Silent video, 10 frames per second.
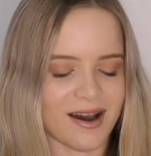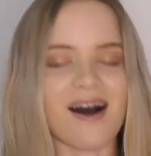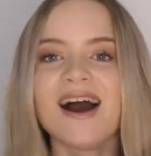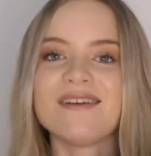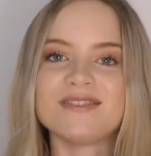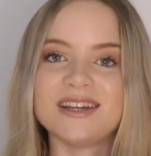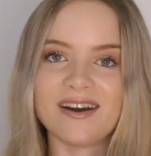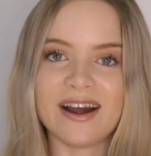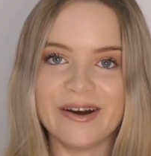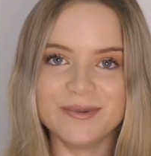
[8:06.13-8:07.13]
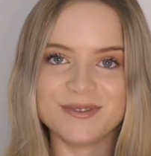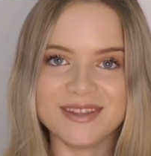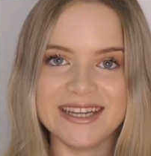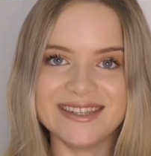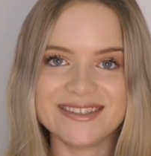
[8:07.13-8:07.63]
I have really high hopes for
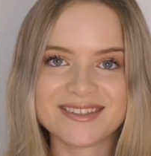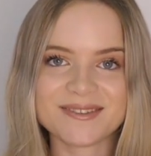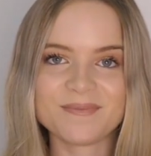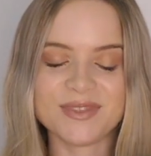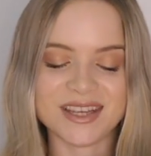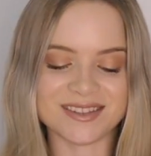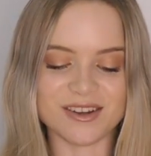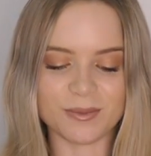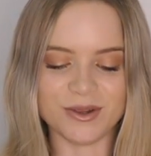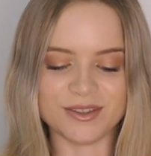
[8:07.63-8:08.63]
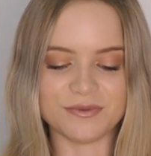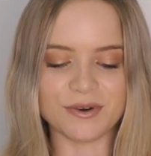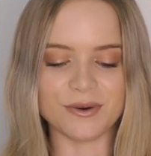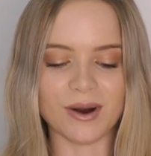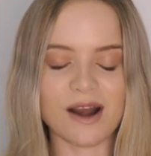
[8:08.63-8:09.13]
these. These look beautiful.